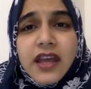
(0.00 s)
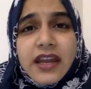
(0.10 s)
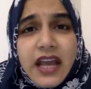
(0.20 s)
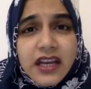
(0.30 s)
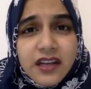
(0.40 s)

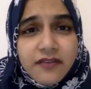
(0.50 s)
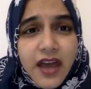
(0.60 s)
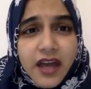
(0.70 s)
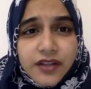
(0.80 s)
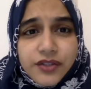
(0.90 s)
Negative
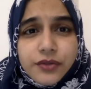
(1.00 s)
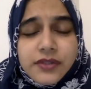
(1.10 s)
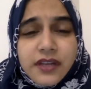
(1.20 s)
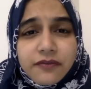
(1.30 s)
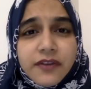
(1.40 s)

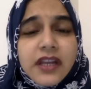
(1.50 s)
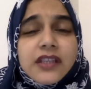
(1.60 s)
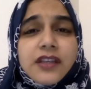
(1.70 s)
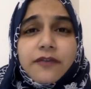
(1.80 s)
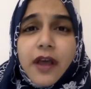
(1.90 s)
attitudes and
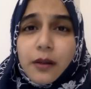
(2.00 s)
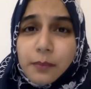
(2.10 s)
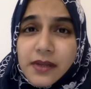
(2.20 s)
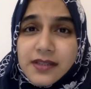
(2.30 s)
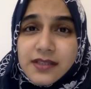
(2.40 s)
feelings of
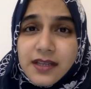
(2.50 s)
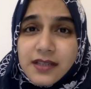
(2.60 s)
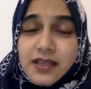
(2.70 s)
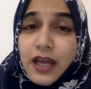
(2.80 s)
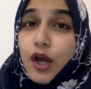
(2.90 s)

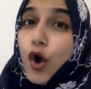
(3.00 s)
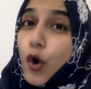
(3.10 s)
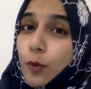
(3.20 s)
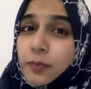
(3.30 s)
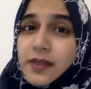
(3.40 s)
helplessness and
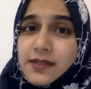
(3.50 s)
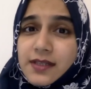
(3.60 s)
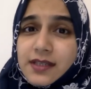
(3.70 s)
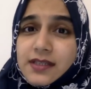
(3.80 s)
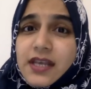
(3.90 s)

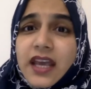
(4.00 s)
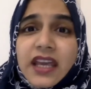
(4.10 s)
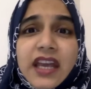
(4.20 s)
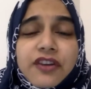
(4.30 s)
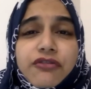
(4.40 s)
hopelessness
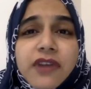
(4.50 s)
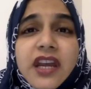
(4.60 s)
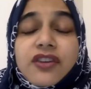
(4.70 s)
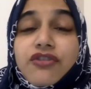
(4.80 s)
can create